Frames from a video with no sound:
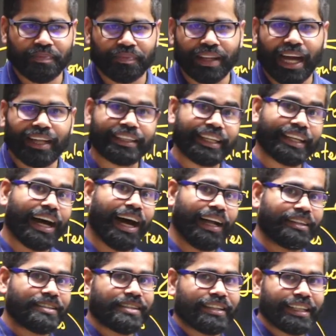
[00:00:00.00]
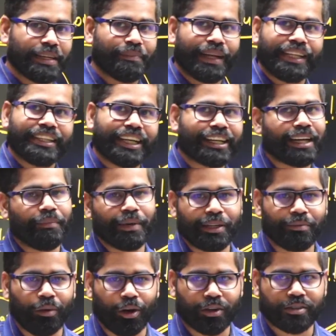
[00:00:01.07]
and then answer them in the comment
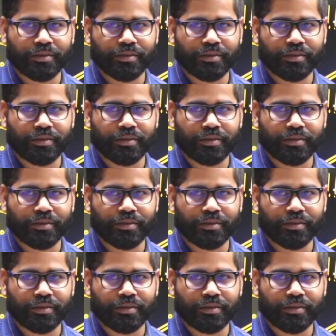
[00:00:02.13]
box.